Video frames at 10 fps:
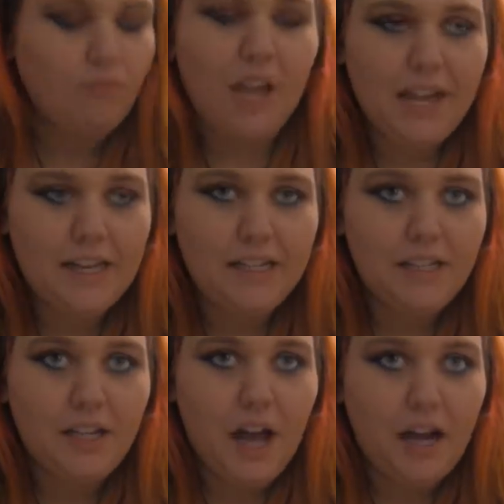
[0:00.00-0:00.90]
in
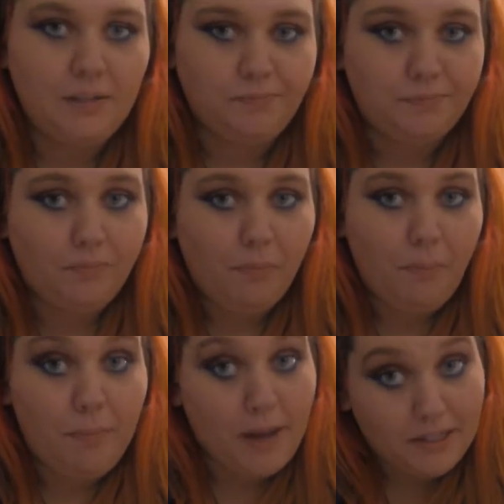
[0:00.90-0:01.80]
it,
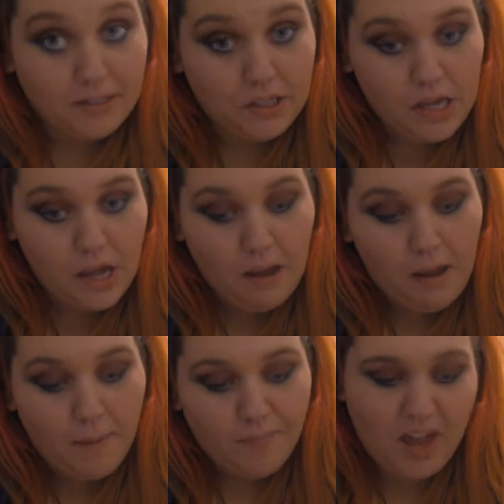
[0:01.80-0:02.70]
but
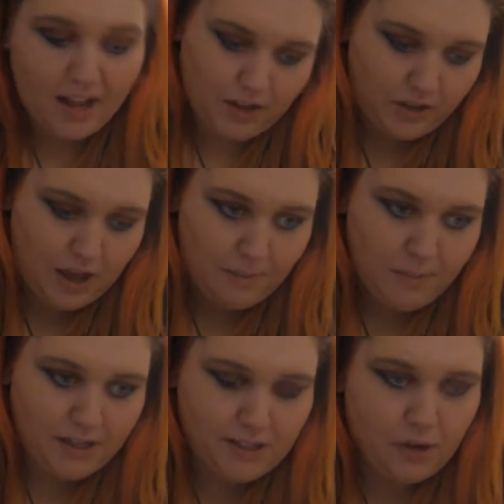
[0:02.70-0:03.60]
I like that
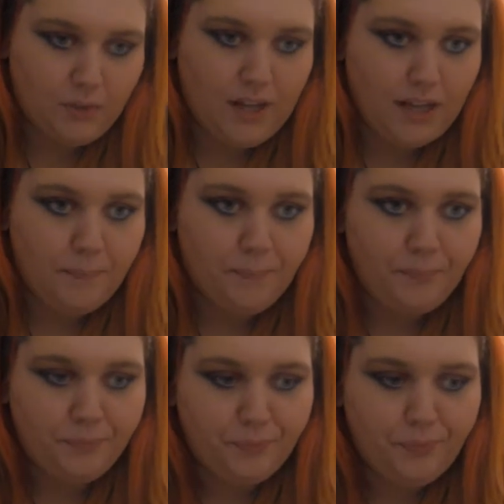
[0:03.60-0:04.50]
because I don't like
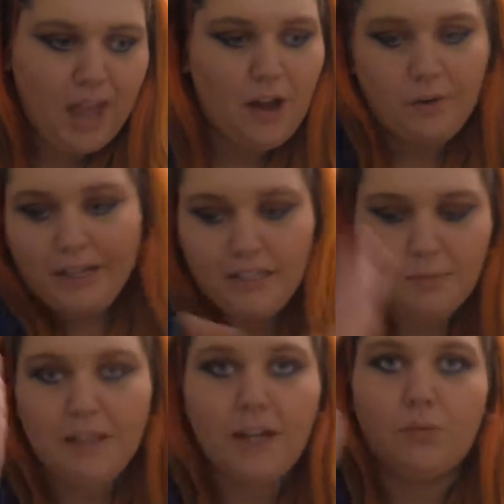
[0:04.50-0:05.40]
it to
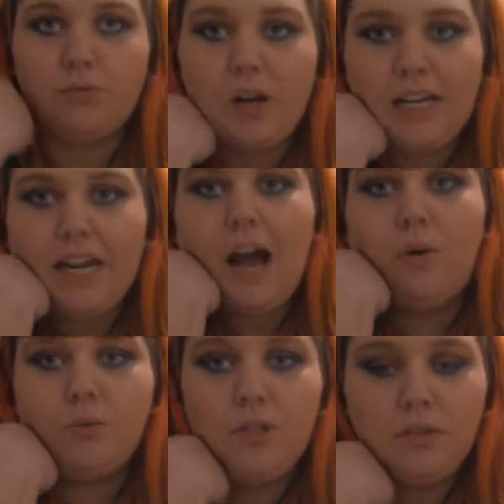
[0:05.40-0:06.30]
be like running
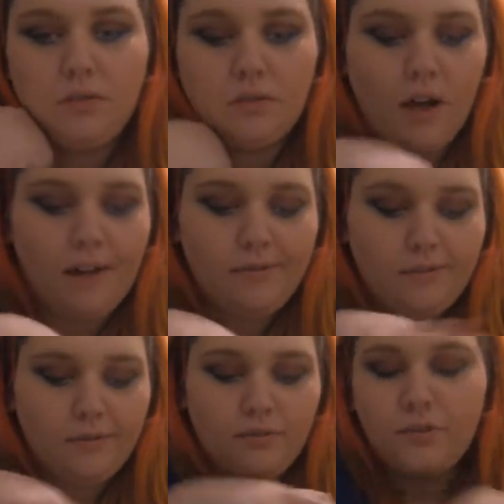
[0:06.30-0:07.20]
out of
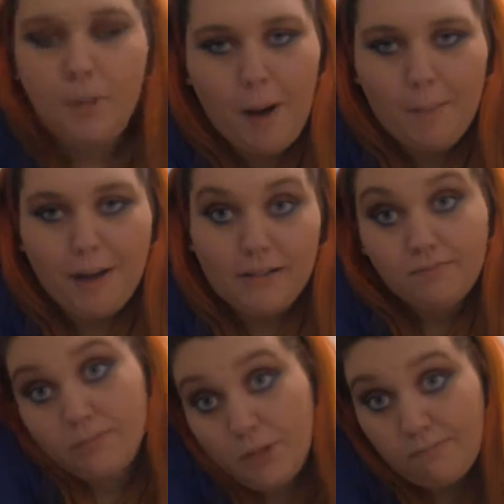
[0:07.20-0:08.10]
the pot pie.
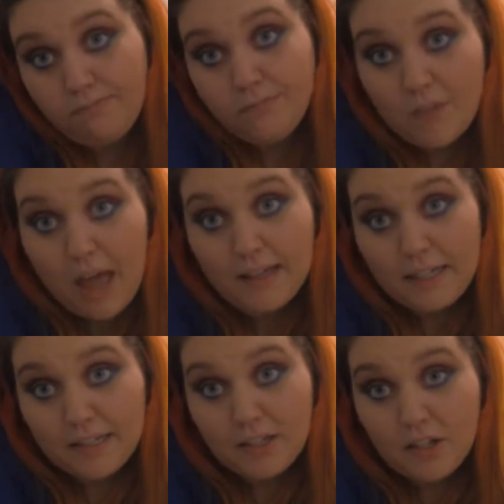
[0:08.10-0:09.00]
So I
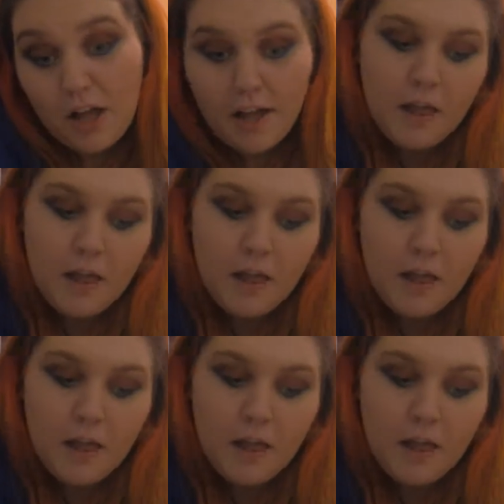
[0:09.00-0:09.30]
like this a lot.